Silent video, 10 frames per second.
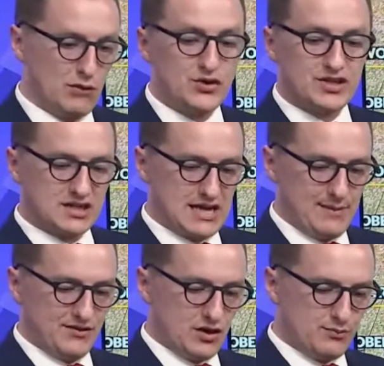Most of the
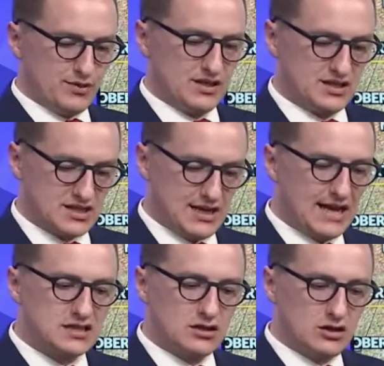time they don't, but it's a
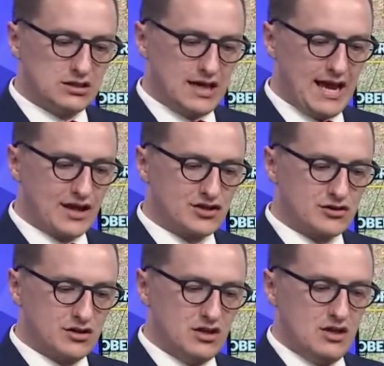nice little
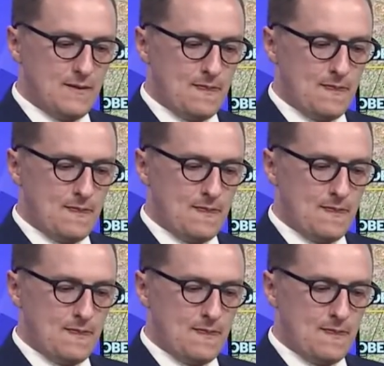extra